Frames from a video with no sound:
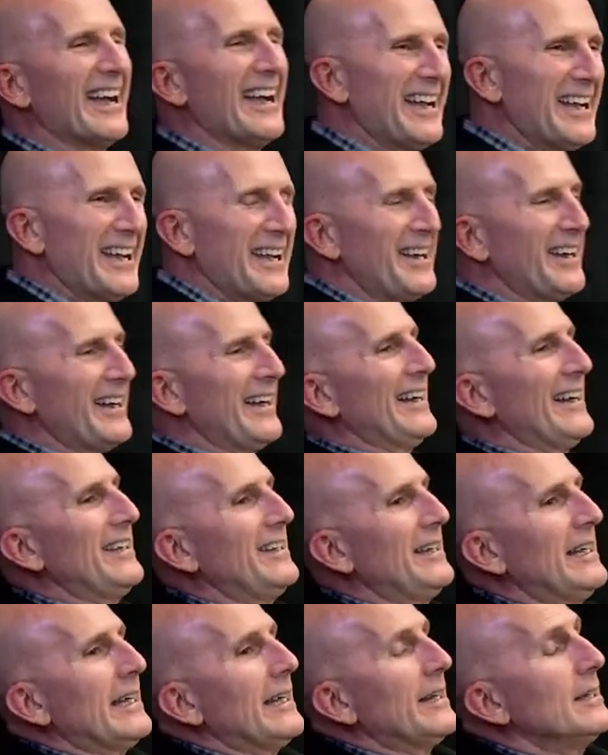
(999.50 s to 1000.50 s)
Uh,
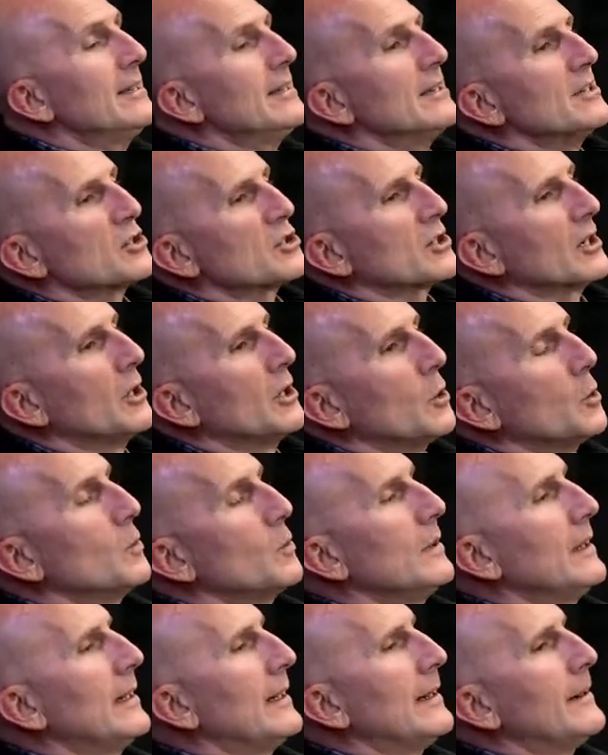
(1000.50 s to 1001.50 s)
uh, so
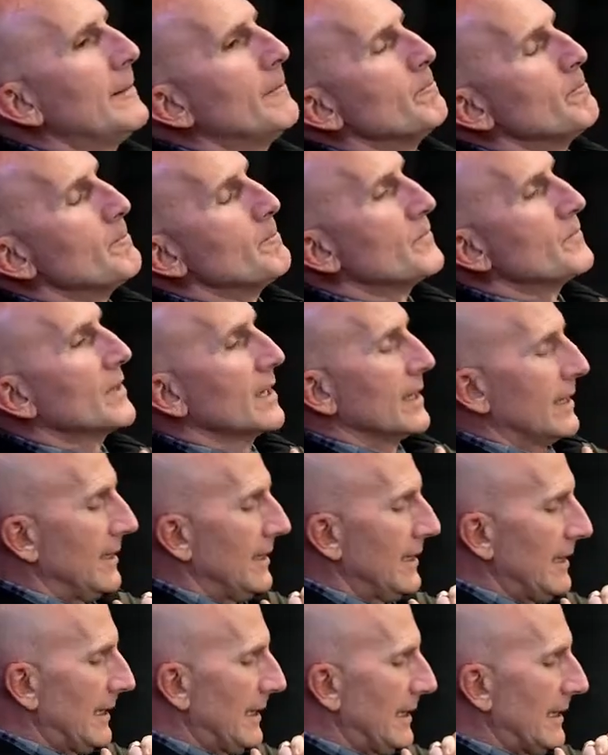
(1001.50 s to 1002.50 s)
um, uh,
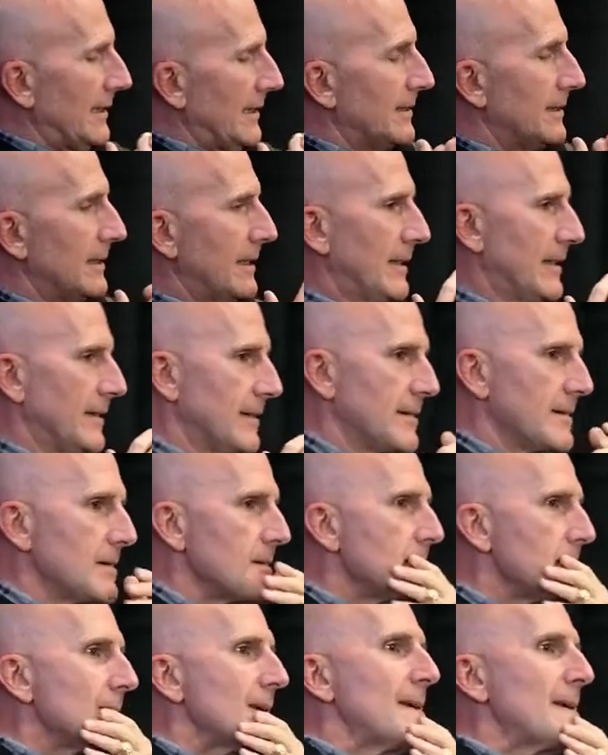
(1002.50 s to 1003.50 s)
uh,
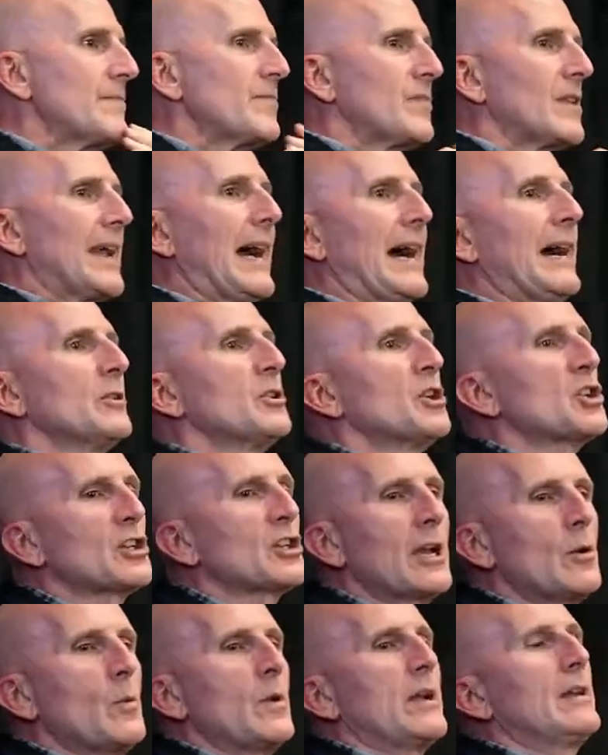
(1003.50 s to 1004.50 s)
I'll just say
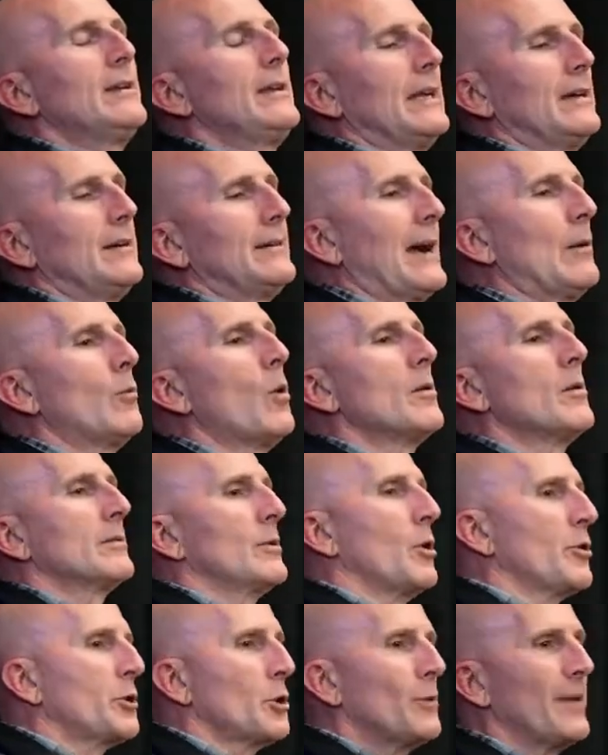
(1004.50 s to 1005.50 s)
we, I won't go
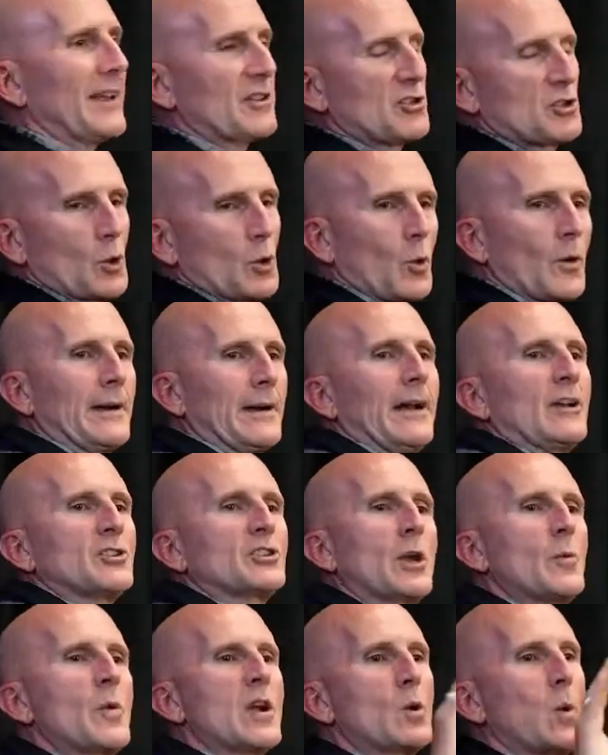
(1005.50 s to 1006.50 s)
through that story. I'll say
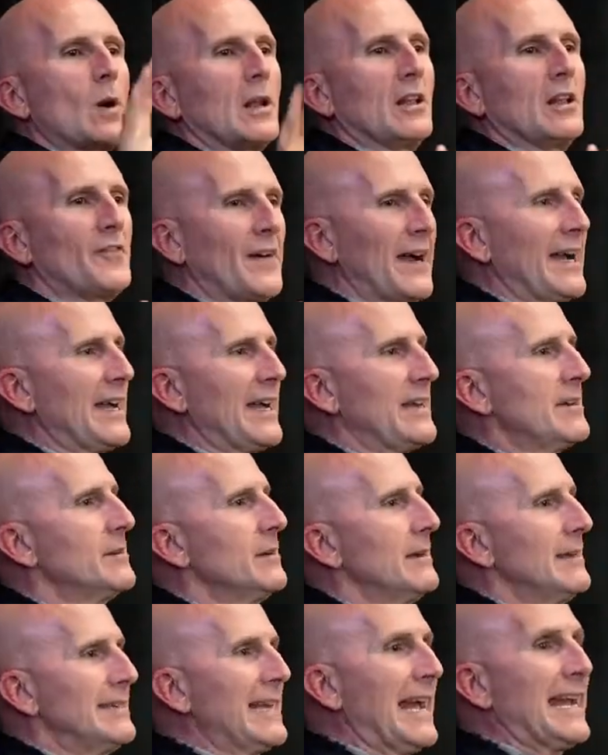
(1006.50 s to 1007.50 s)
we qualified
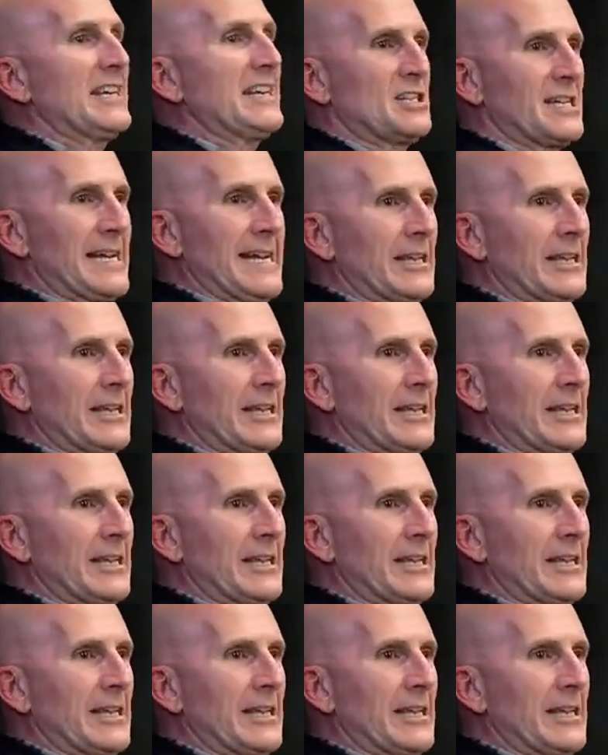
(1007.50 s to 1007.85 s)
19th.